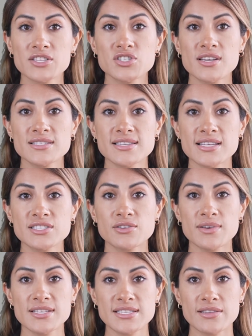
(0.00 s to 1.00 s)

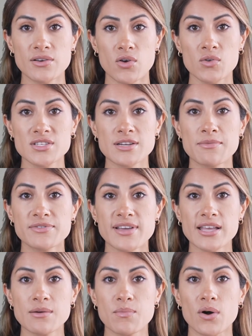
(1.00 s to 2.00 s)
accessories that are also
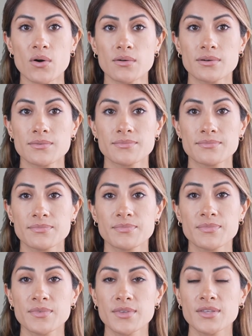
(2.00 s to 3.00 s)
available.
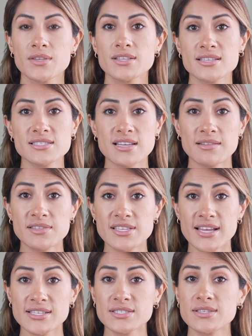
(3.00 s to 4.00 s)
Discover
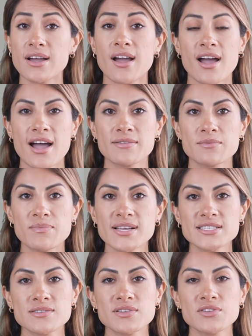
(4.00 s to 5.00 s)
this and the
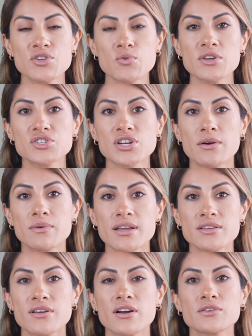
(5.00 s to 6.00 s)
rest of the Nuie shower
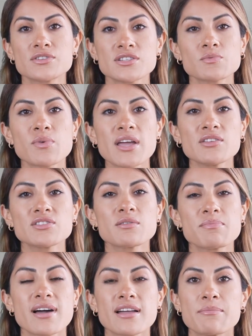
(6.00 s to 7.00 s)
enclosures range
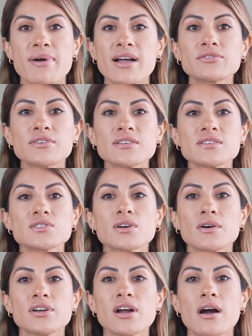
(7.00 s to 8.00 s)
at
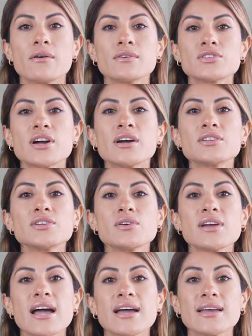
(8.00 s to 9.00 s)

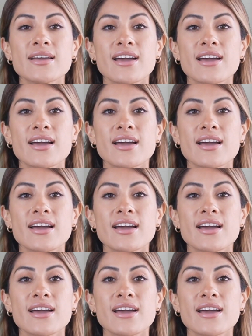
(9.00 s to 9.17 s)
bellabathrooms.co.uk.